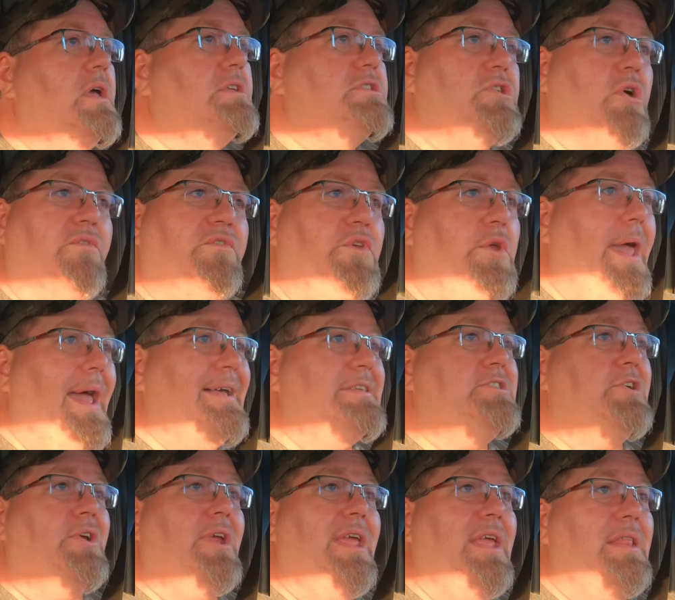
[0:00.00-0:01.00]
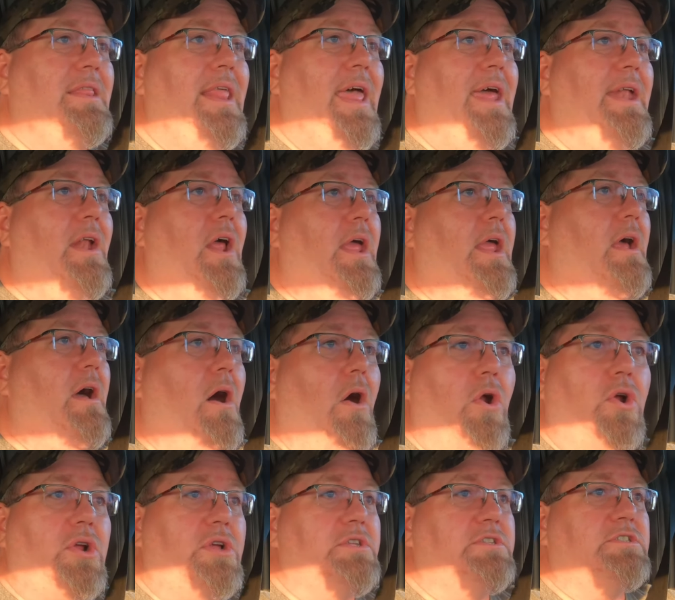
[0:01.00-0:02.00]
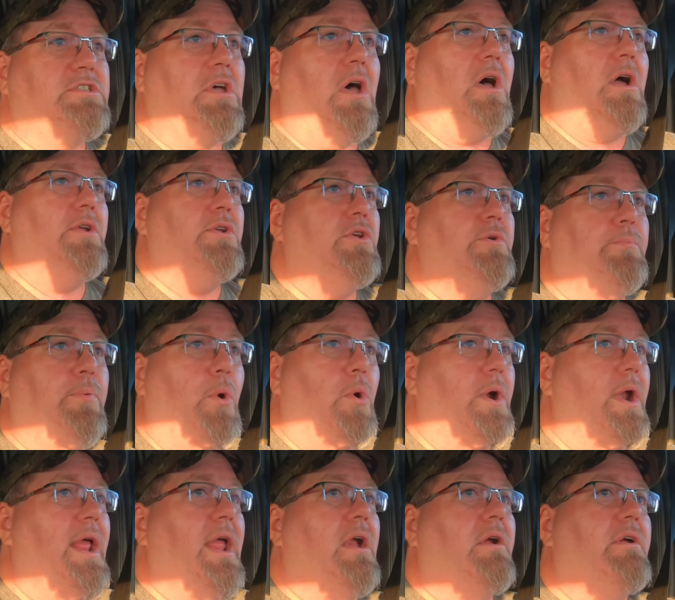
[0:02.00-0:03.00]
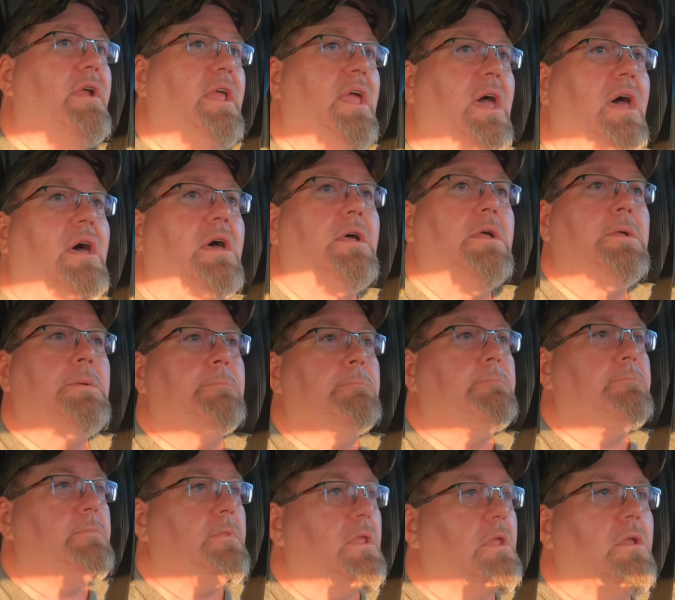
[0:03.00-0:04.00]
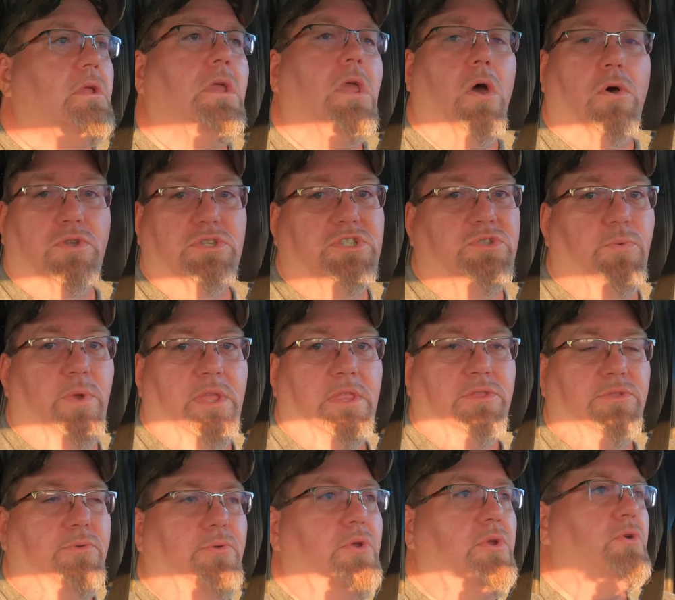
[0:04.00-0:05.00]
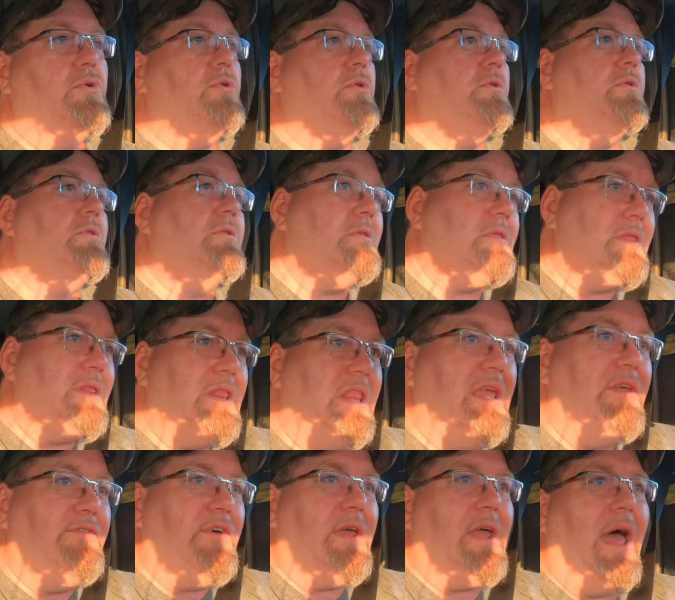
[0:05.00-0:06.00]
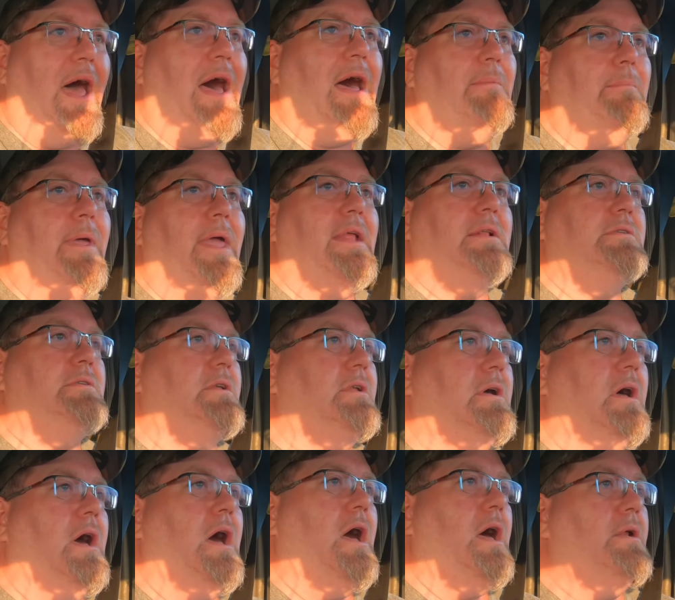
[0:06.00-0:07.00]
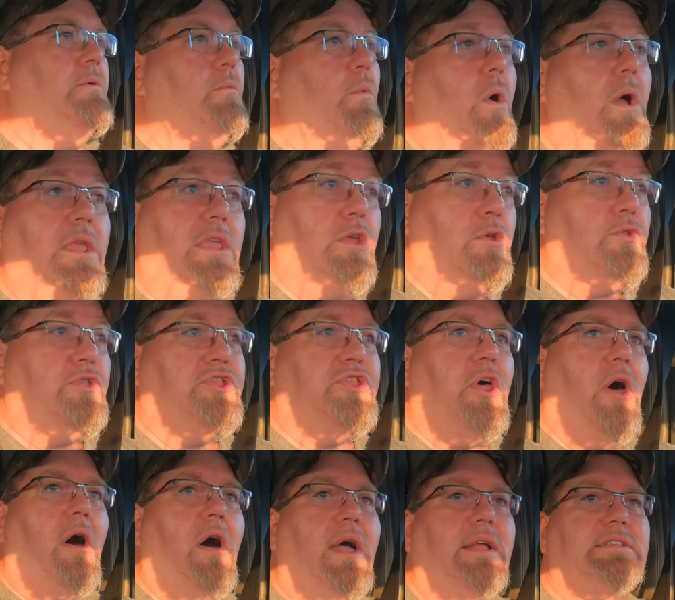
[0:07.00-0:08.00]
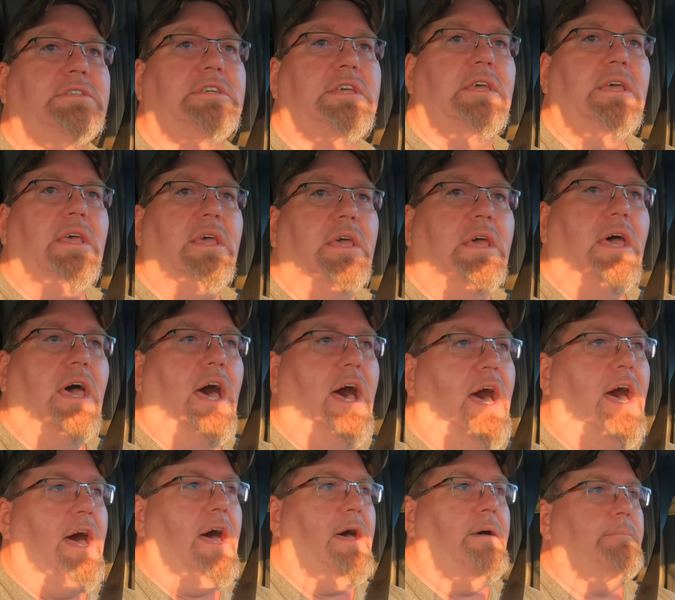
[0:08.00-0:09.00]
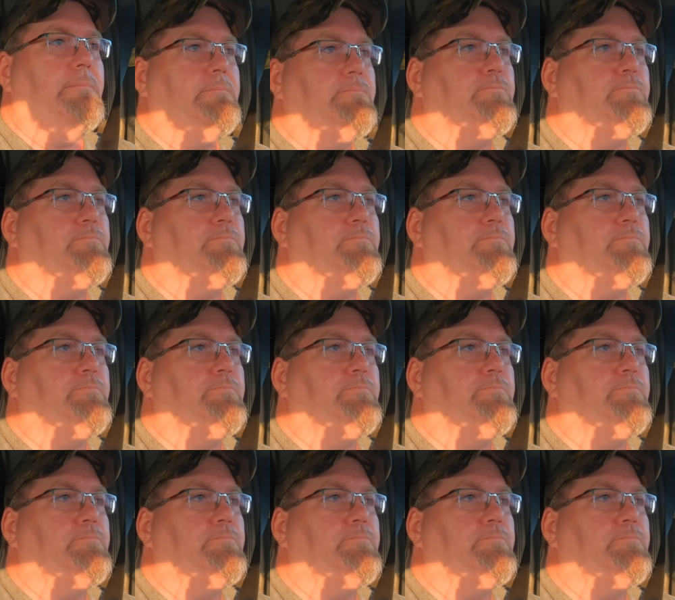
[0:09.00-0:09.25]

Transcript: So if you guys are in that Arkansas, Newport area, go swing through, leave a comment on what you thought. Um,